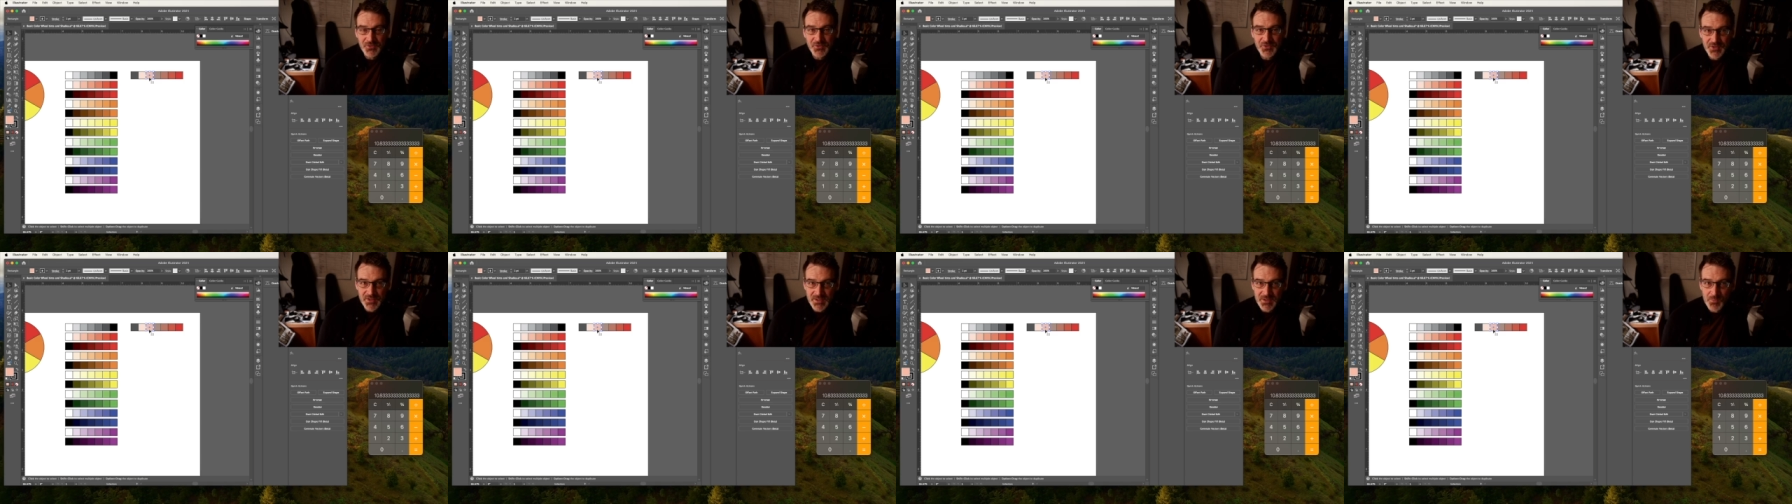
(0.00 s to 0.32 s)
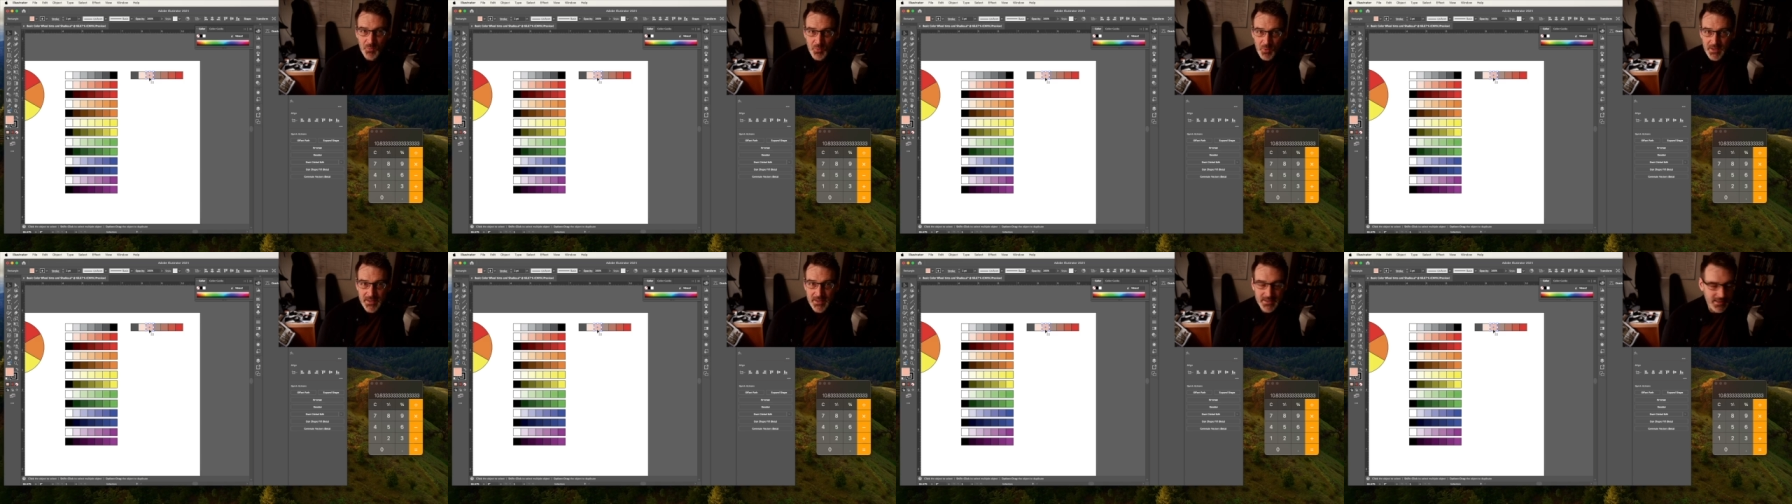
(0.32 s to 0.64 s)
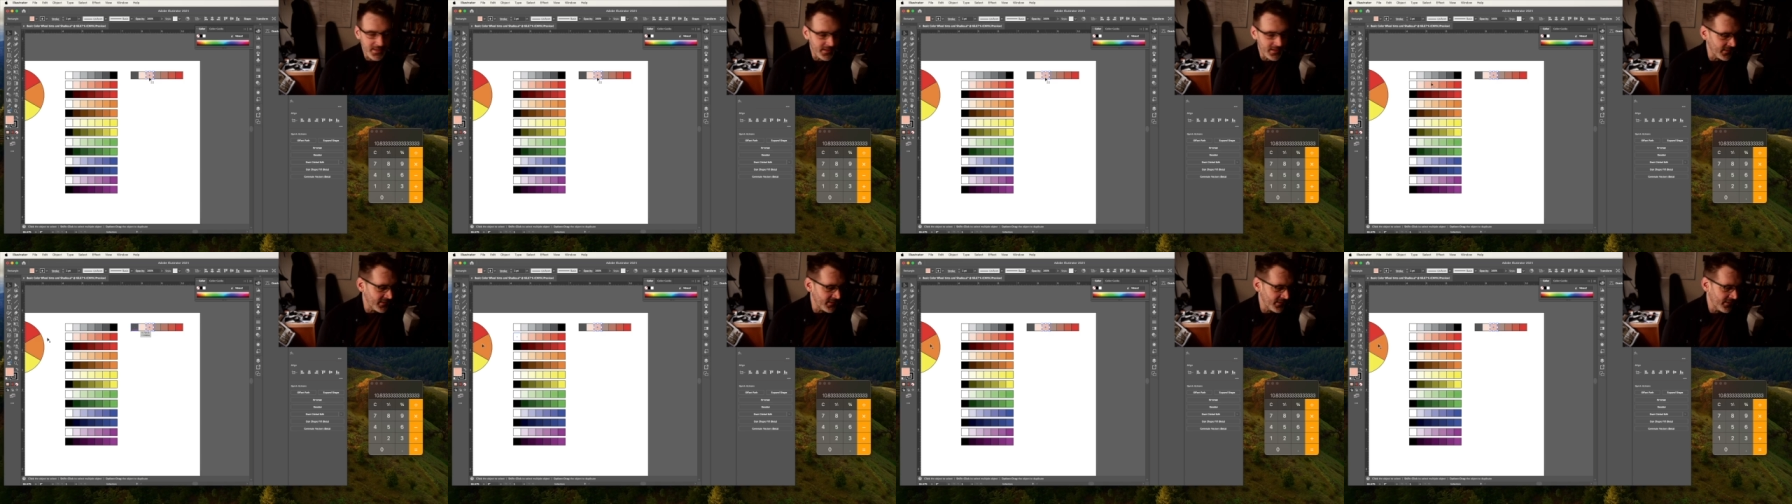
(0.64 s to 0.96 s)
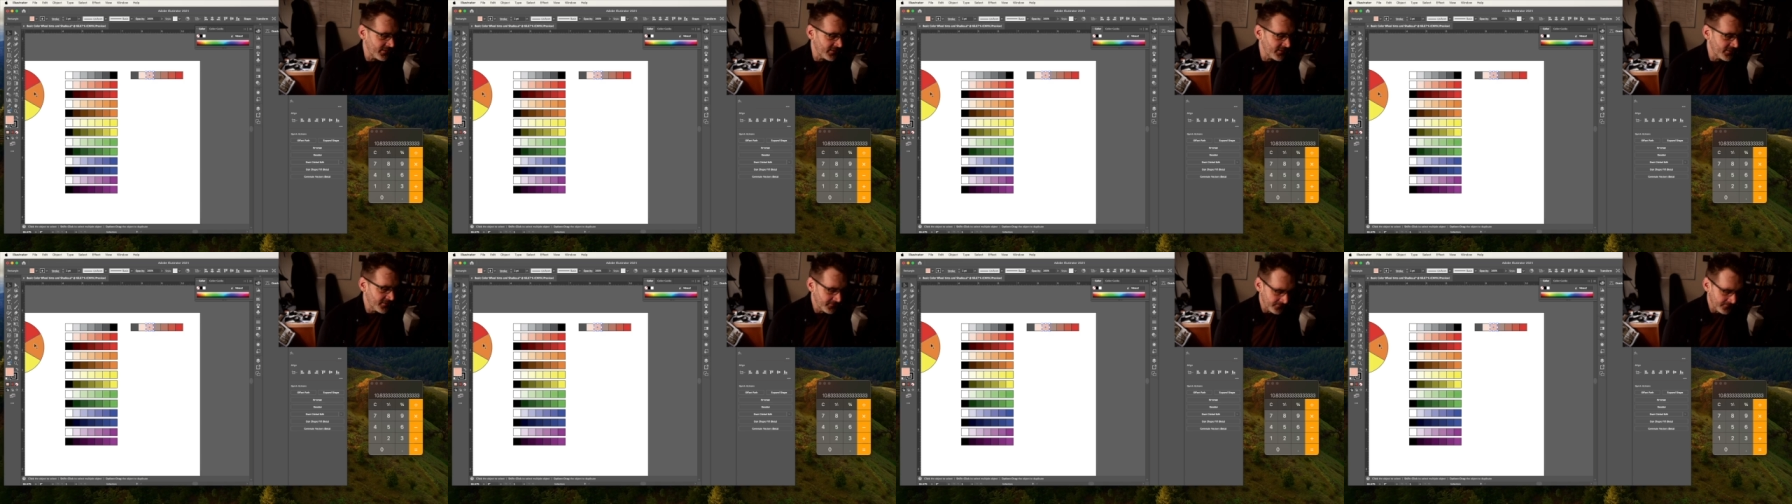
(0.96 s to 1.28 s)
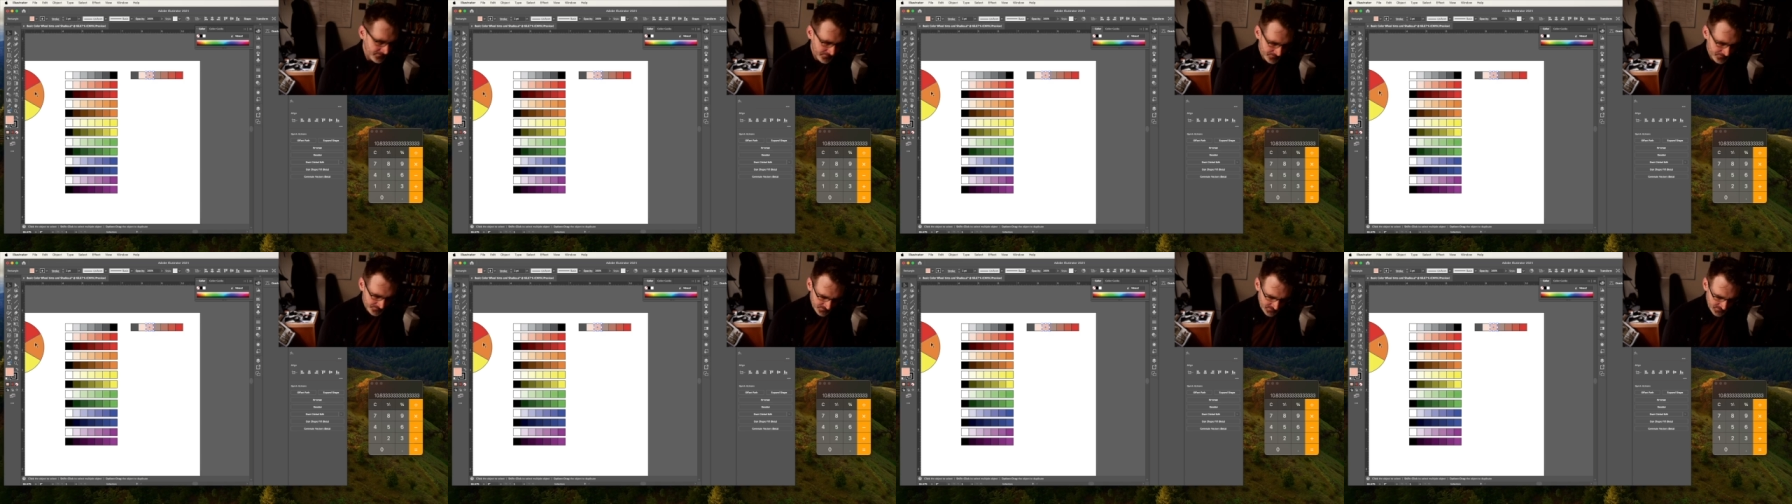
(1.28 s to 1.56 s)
CMYK color.